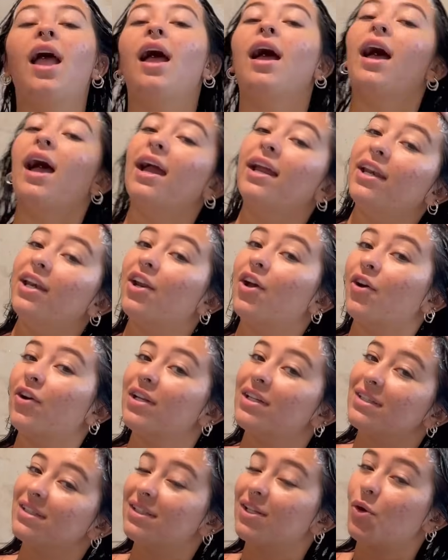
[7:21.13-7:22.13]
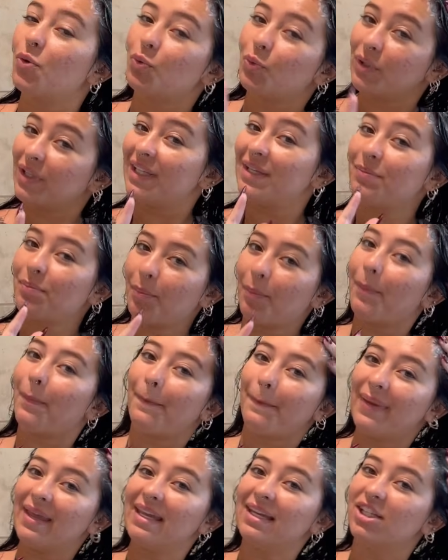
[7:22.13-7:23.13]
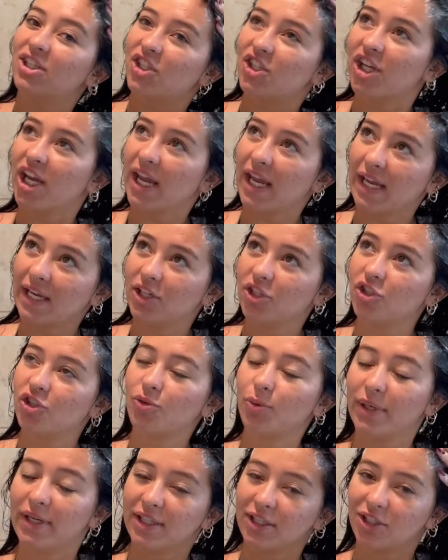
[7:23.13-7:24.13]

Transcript: I noticed a really big change when I